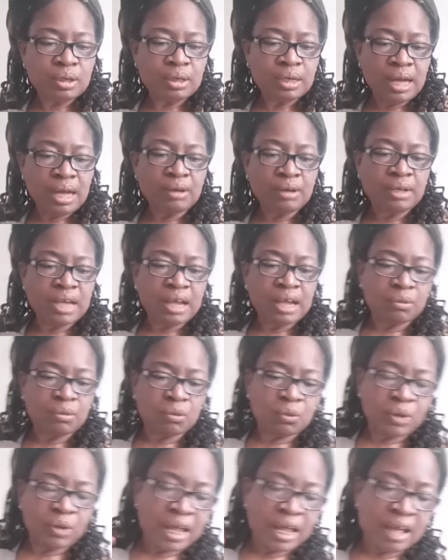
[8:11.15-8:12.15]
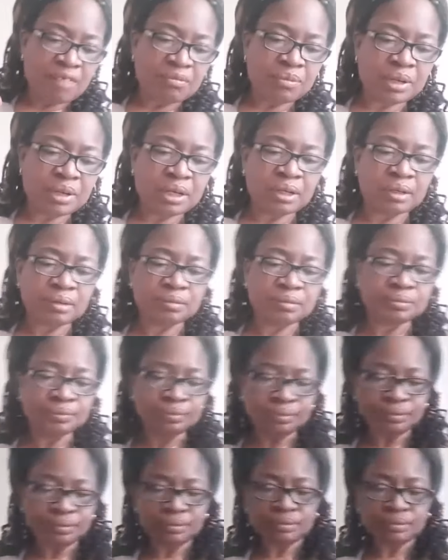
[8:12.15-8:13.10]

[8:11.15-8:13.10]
now that we have been